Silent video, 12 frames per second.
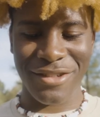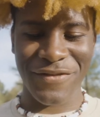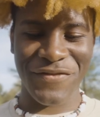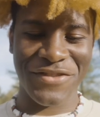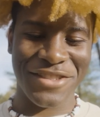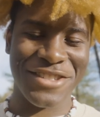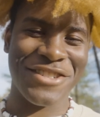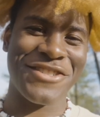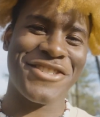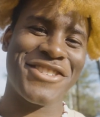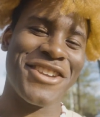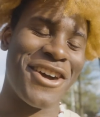
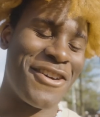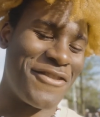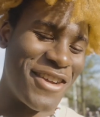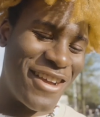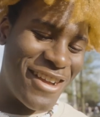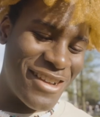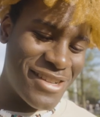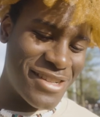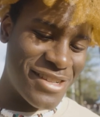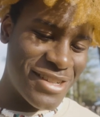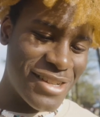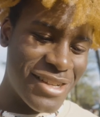What's up,
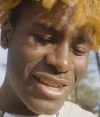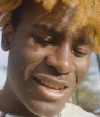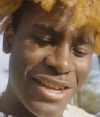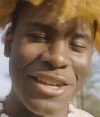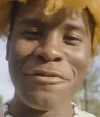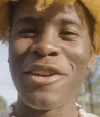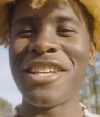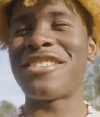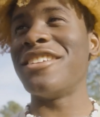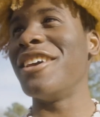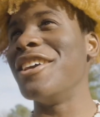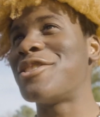man?
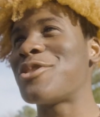Mason Day